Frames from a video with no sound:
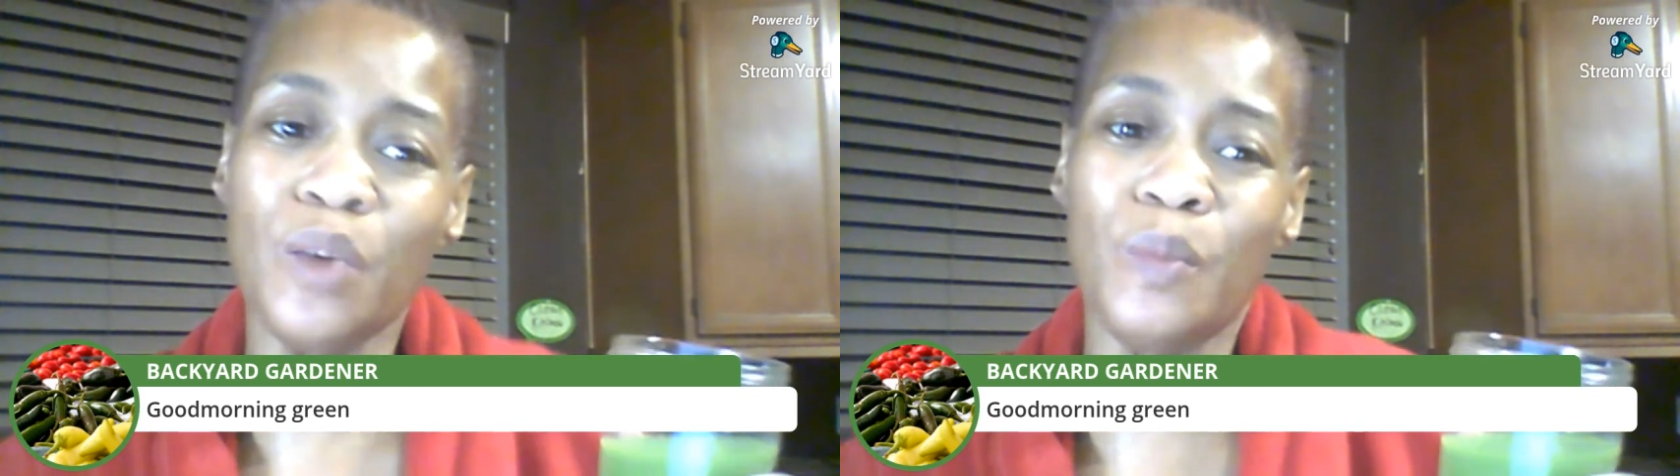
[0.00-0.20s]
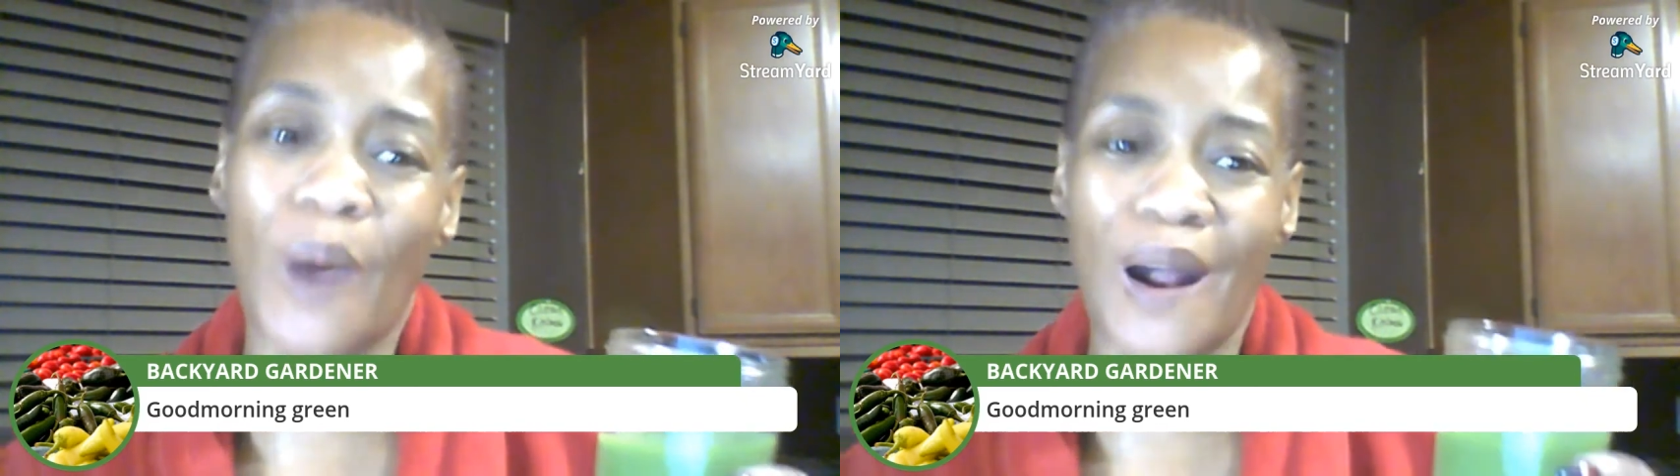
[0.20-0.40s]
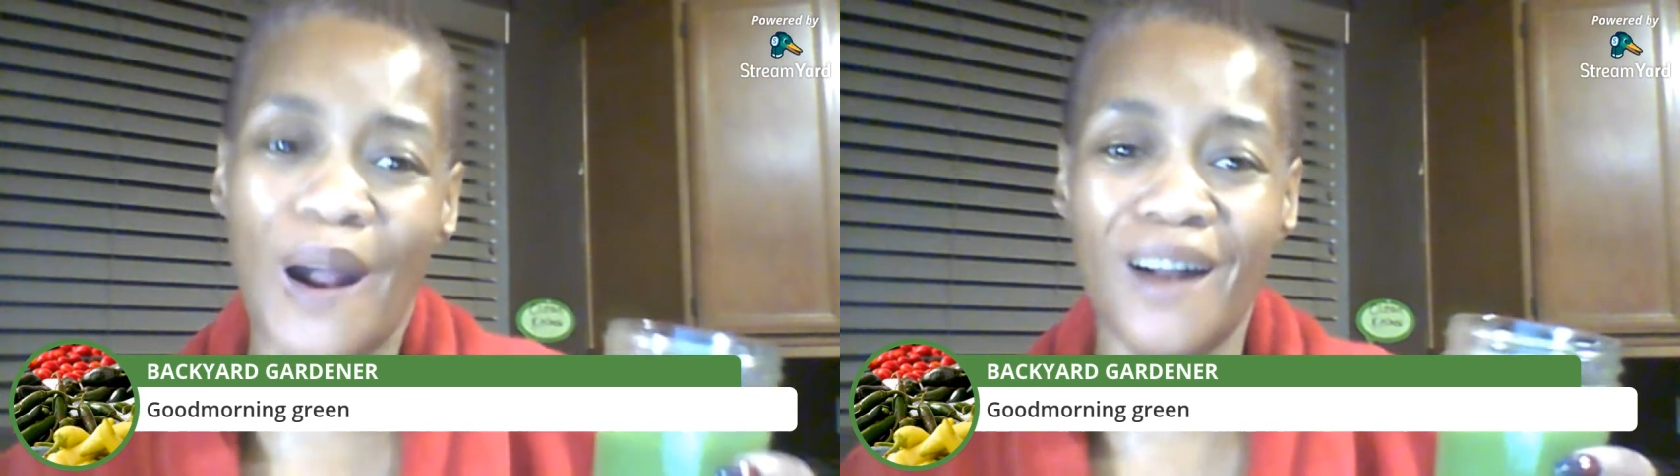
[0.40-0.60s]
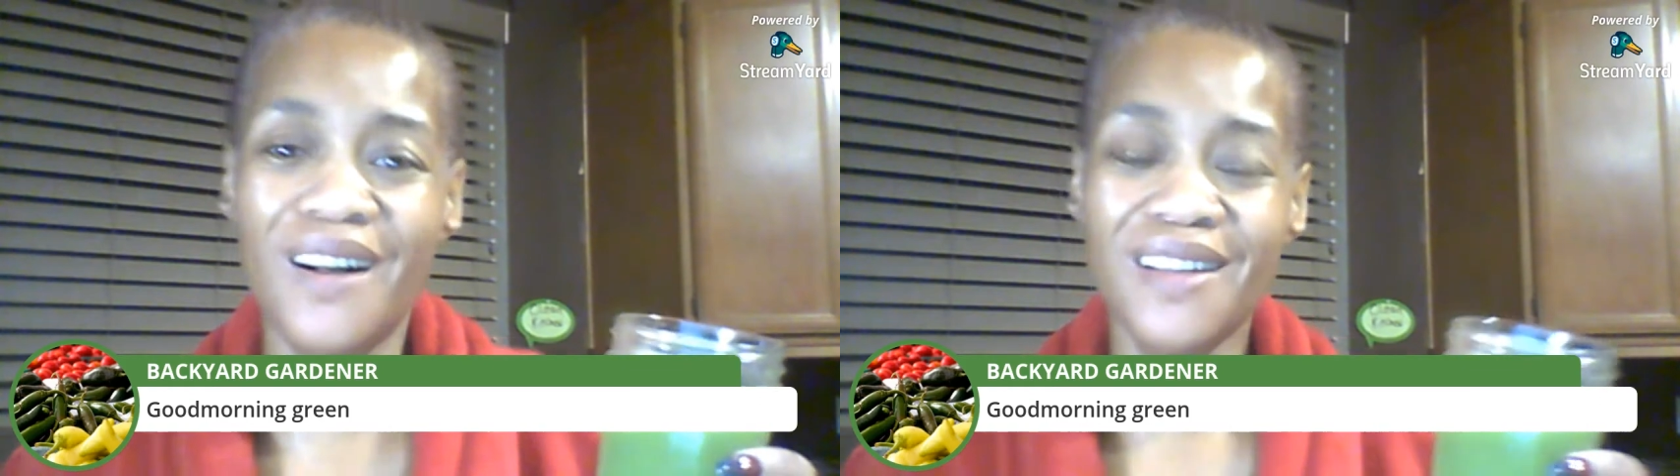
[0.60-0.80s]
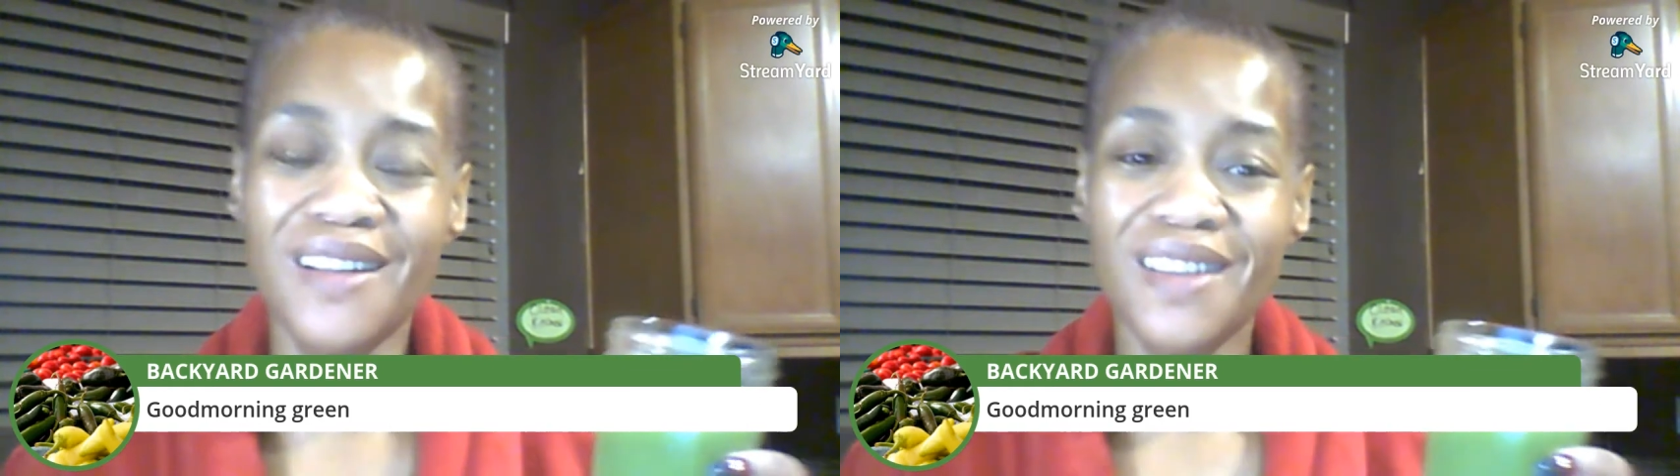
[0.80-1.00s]
tomorrow,
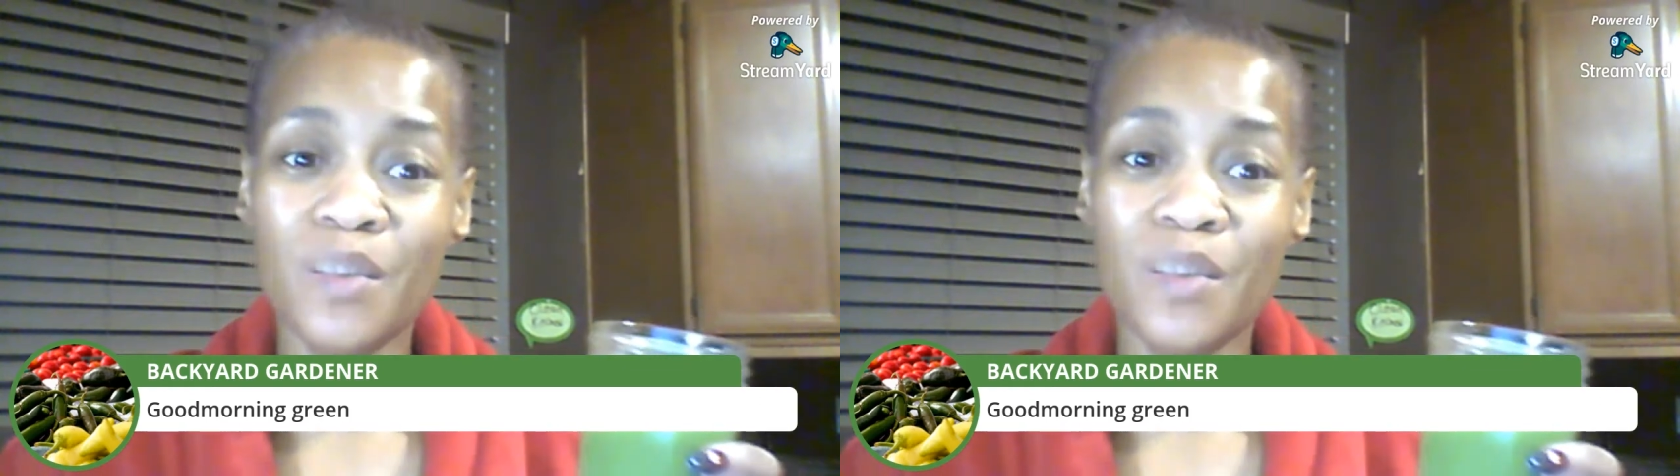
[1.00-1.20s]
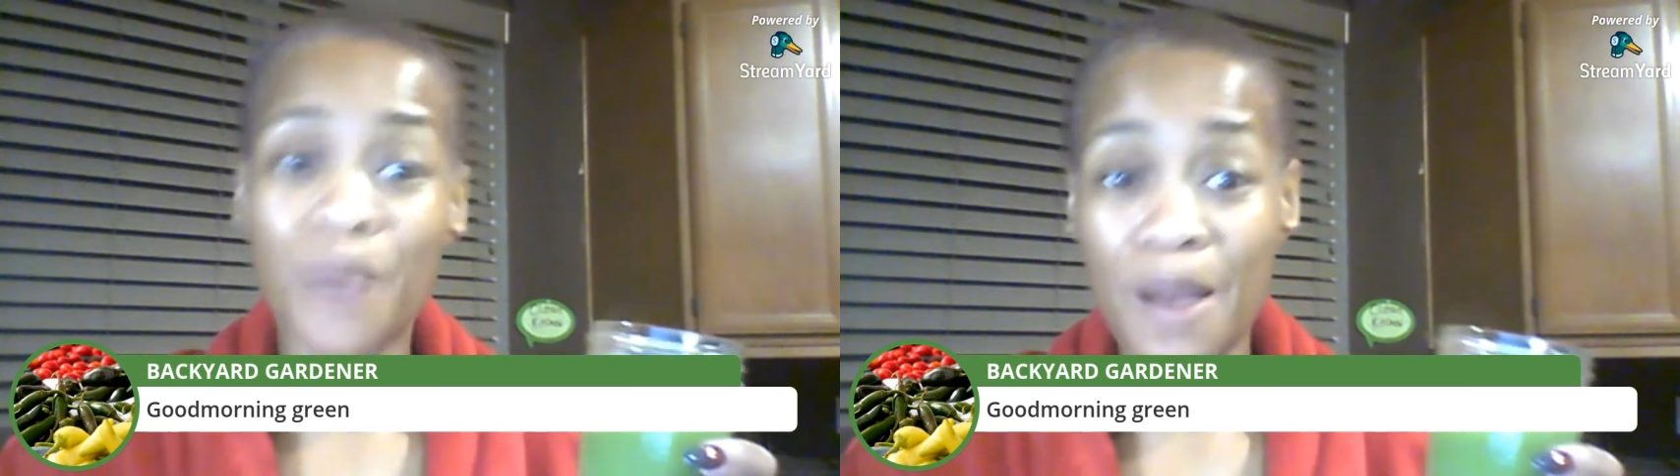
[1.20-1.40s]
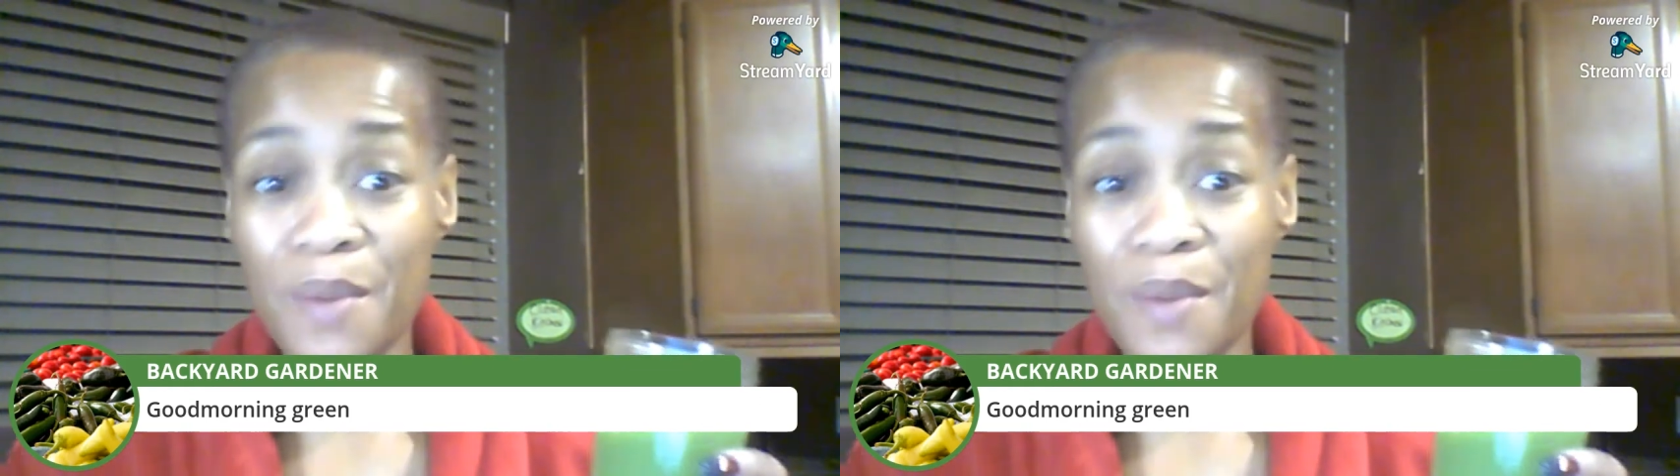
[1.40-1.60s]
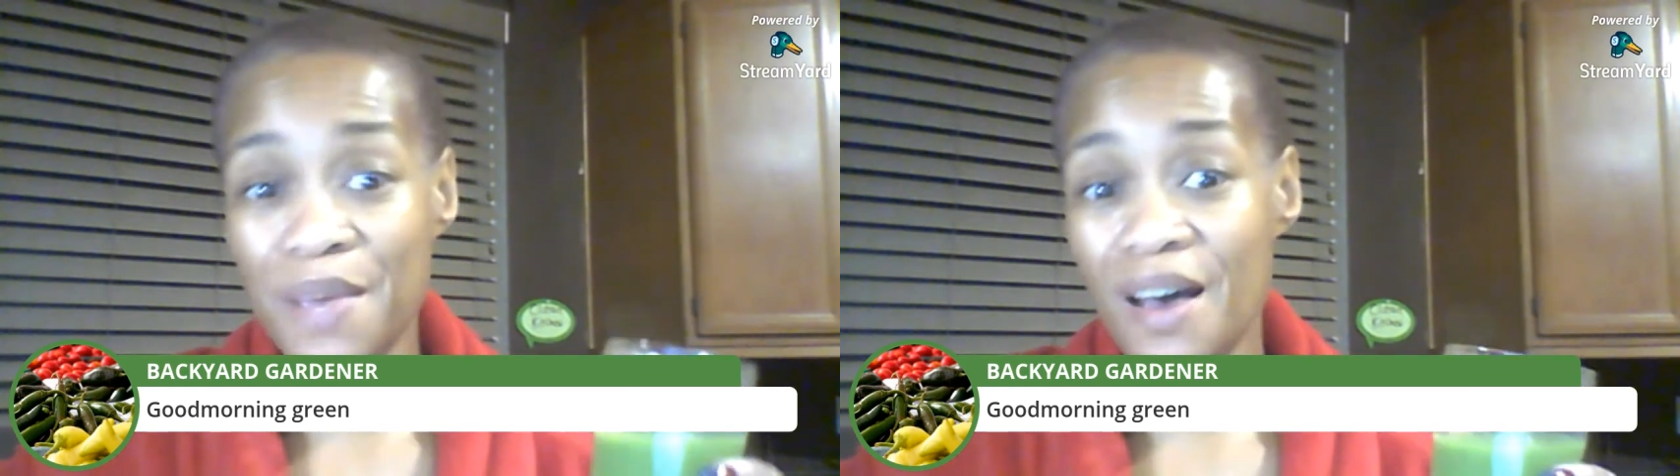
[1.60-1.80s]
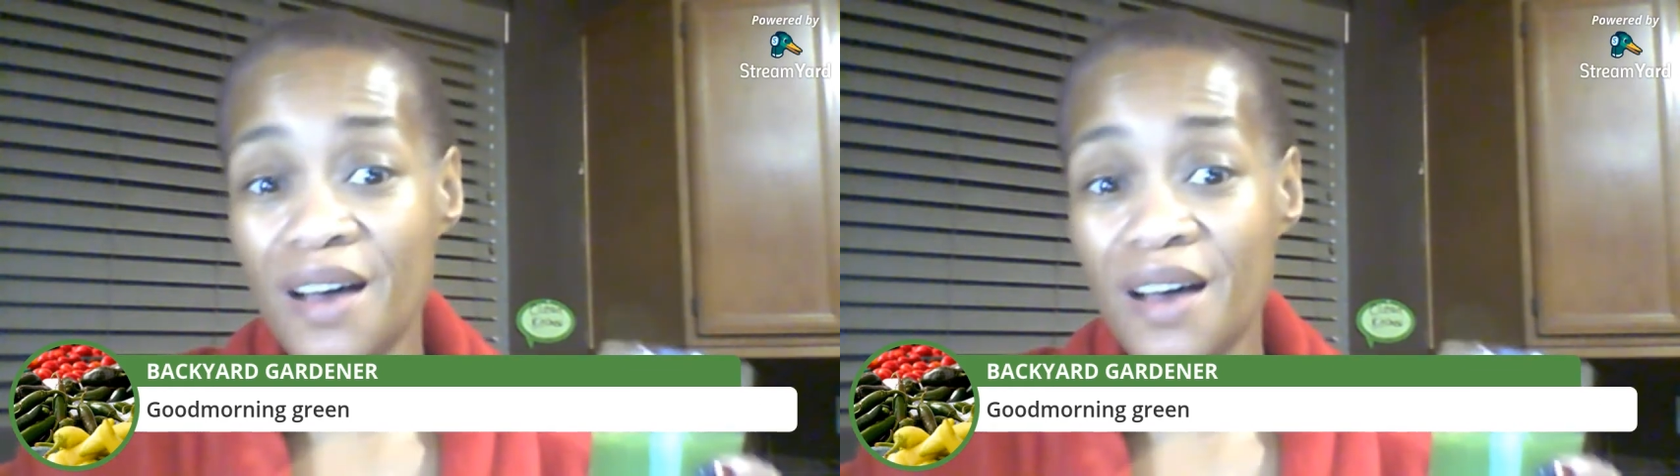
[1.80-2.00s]
but I'm gonna be
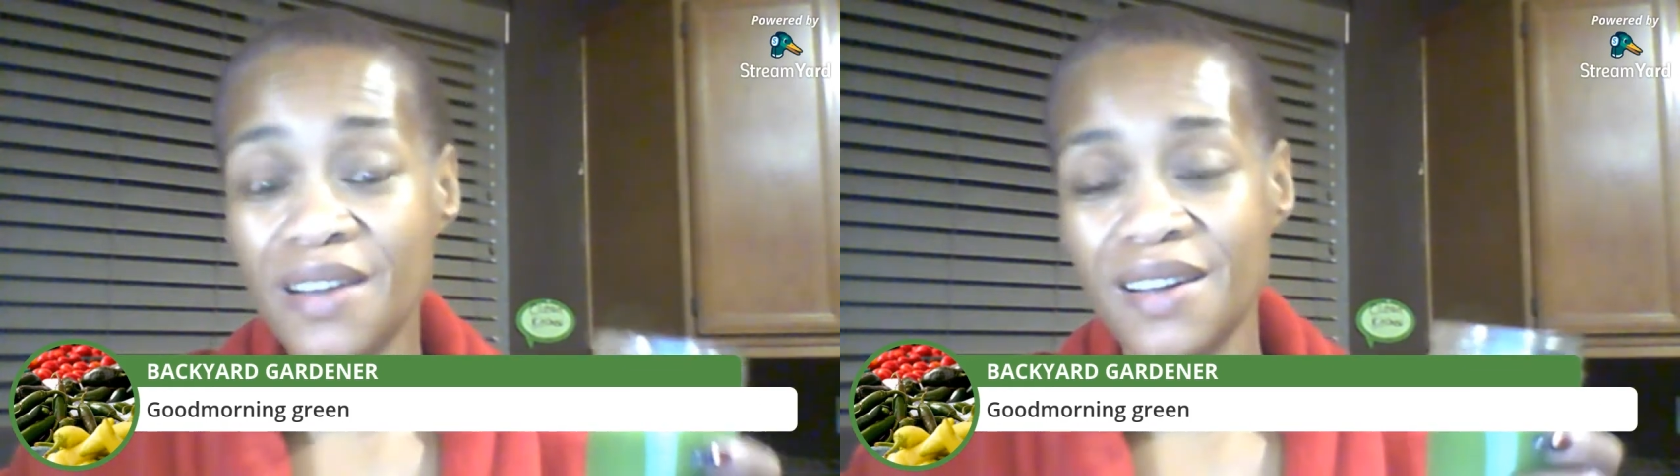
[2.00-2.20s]
on.